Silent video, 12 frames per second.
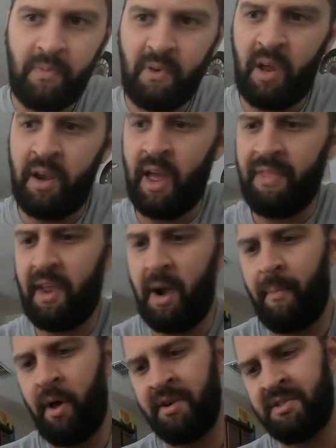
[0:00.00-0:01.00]
and not that
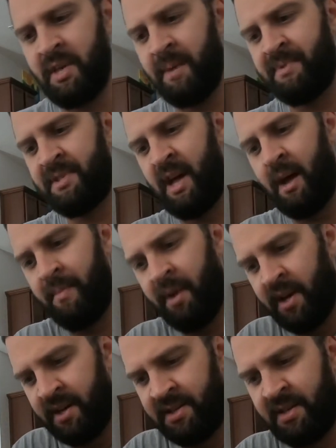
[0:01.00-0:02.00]
I'm honestly upset,
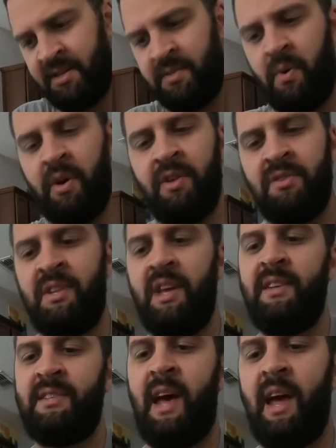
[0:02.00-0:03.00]
because this is one of those
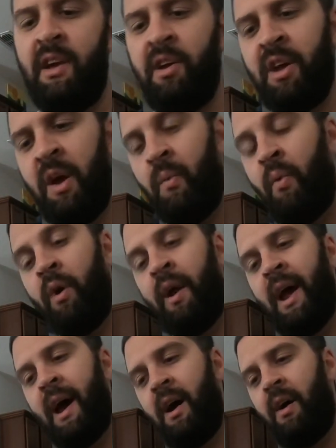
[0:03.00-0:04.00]
things that it could get worn
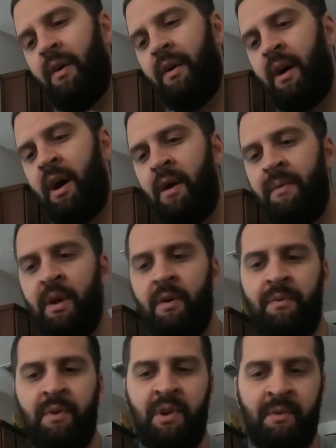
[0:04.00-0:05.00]
out. When
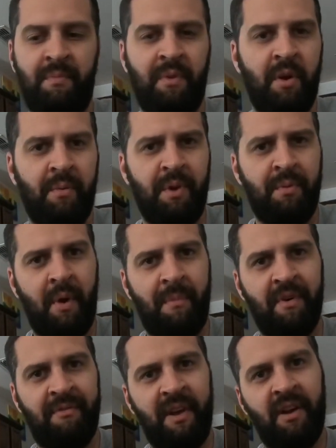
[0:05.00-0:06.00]
you rub
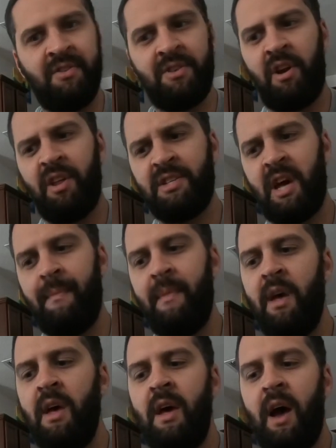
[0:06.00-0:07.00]
your fingers on all the time.
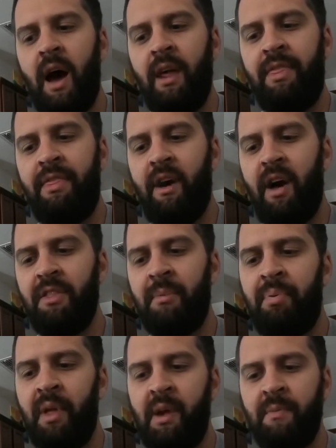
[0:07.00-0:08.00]
I thought the
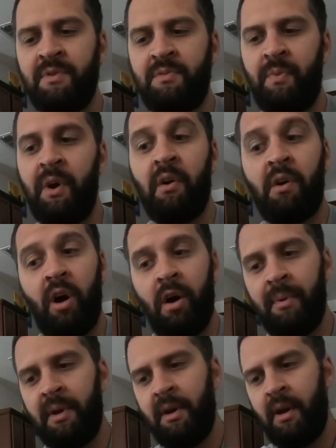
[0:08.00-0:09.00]
plate was real
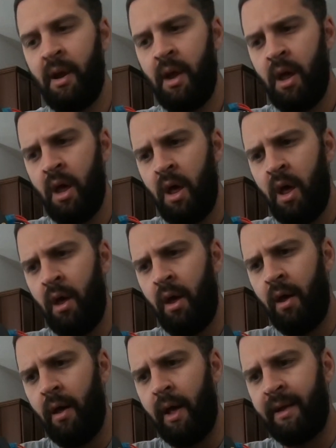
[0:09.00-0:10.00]
carbon.
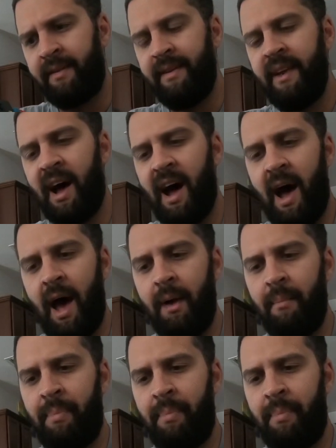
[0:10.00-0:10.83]
It's not,